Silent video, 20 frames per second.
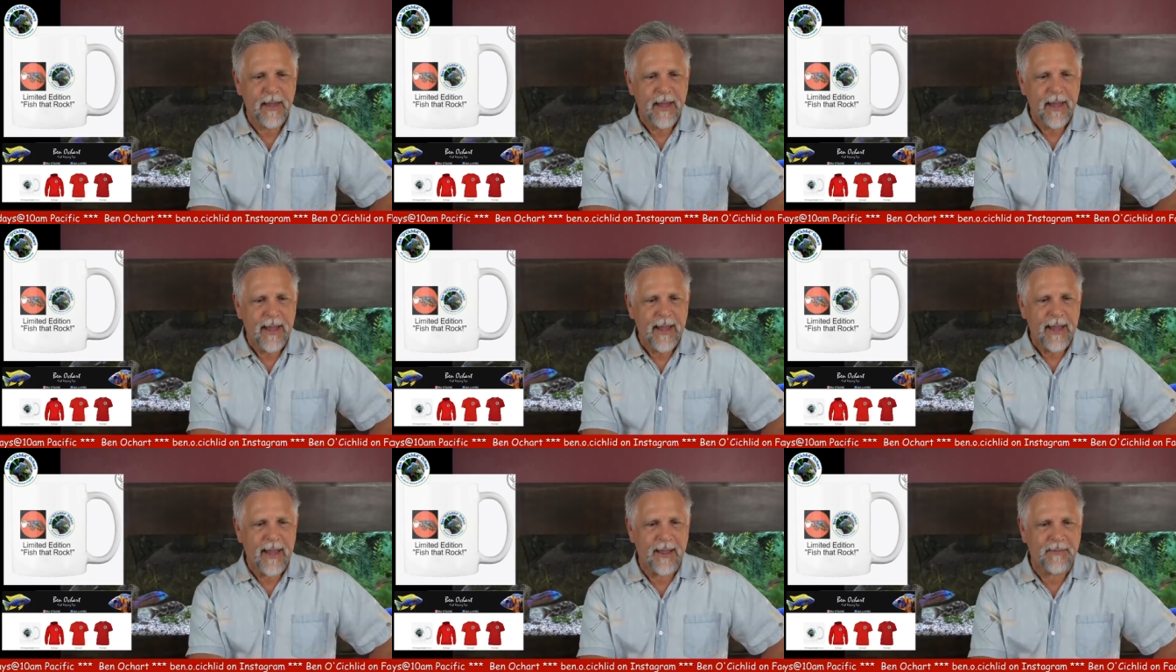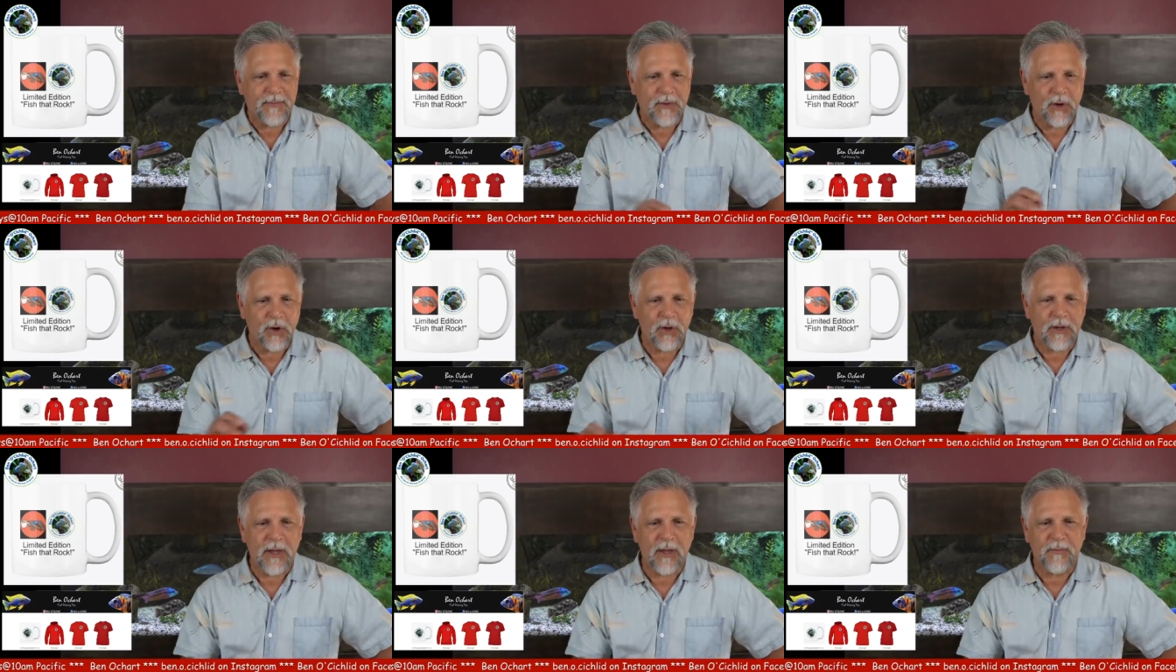if you're
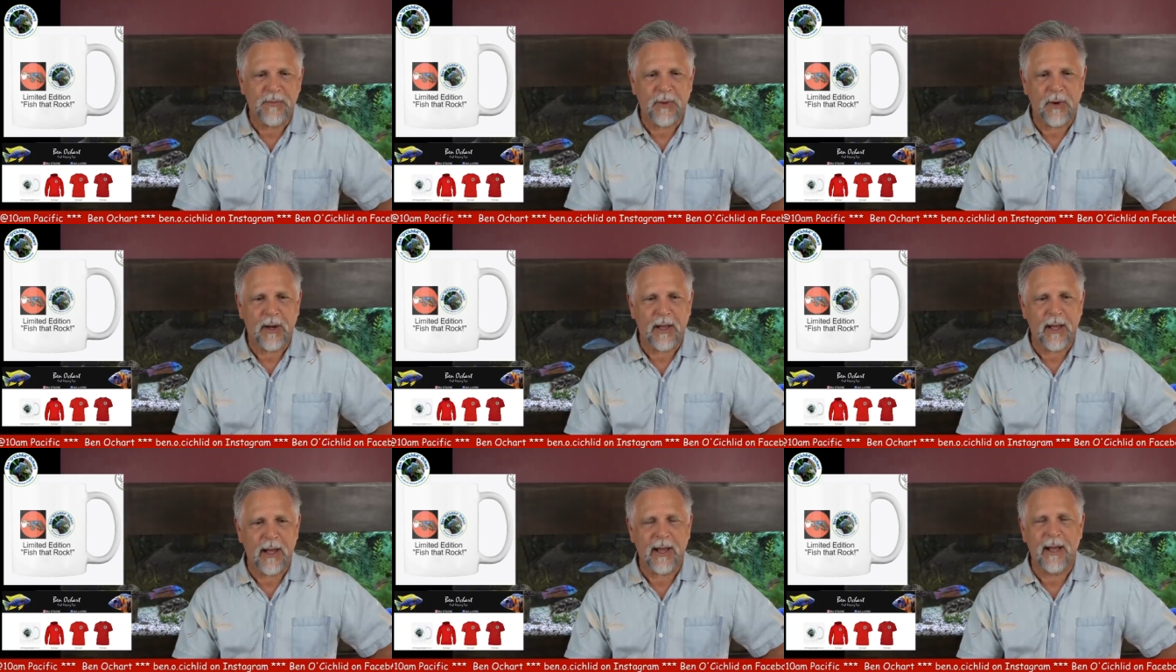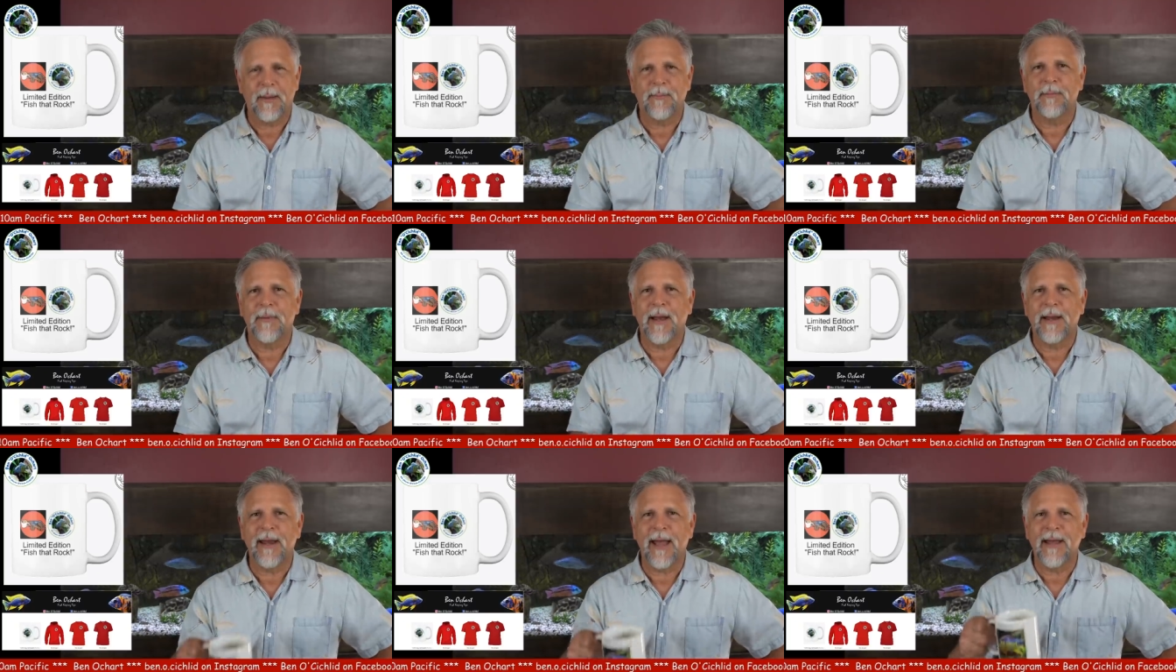looking for a, a,
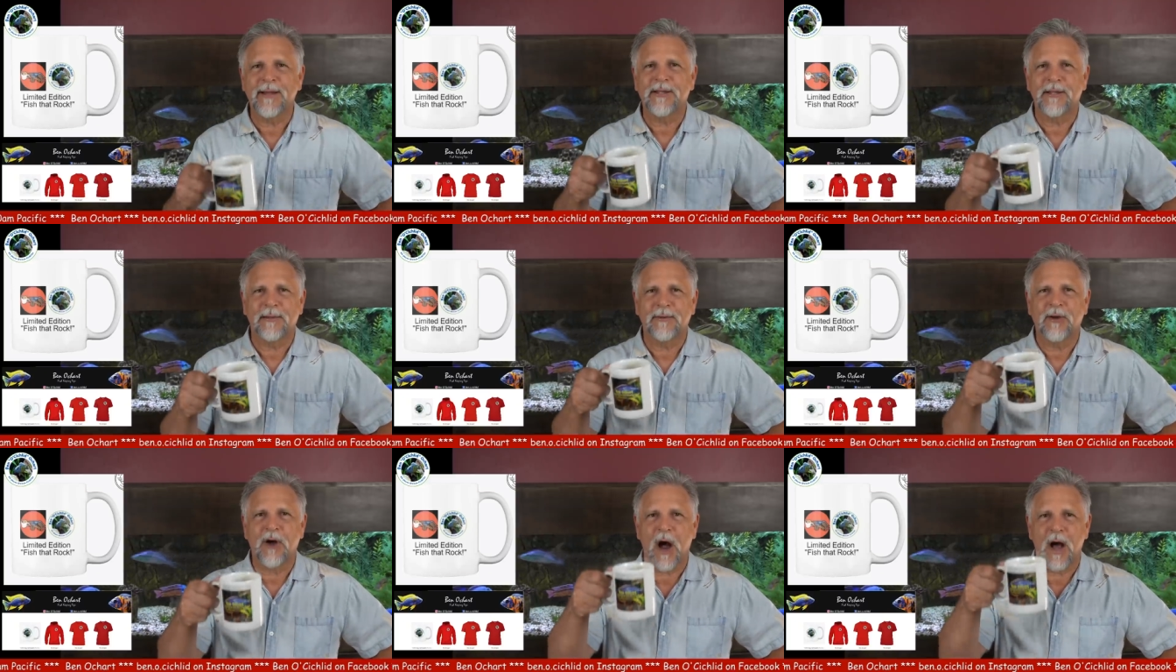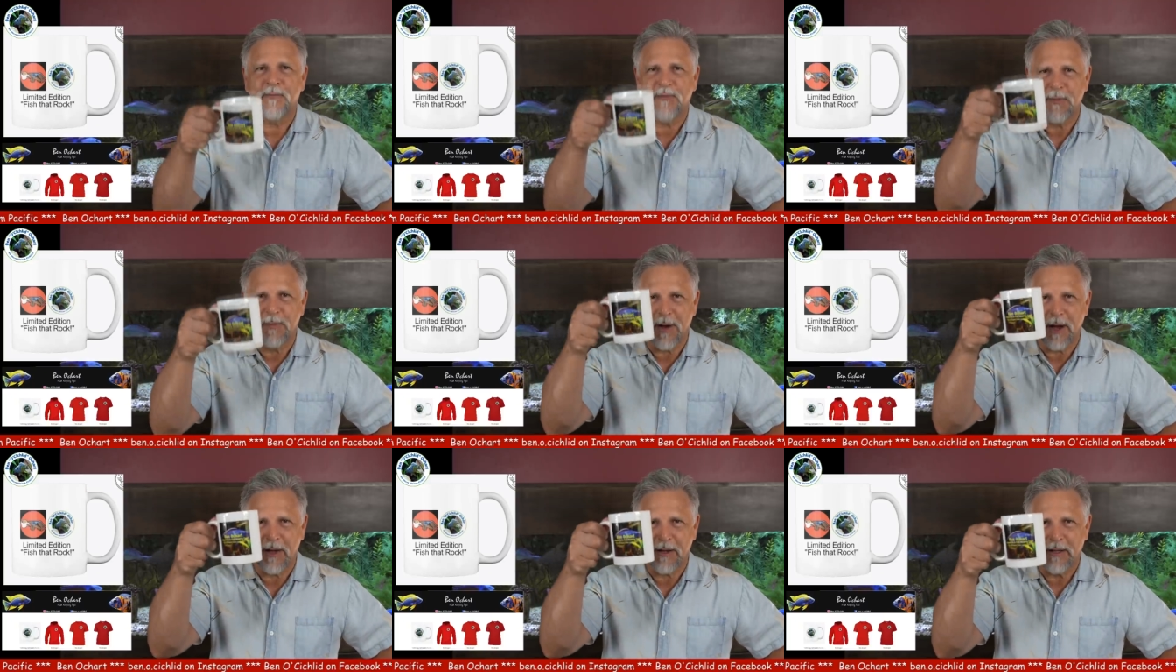a nice coffee
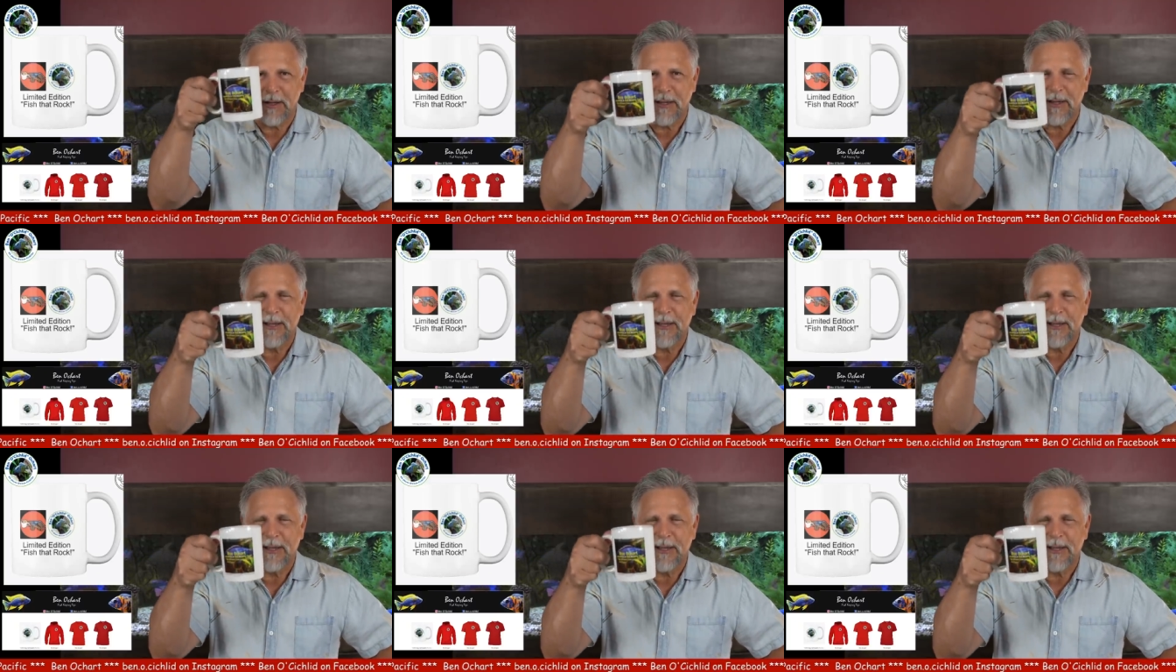mug,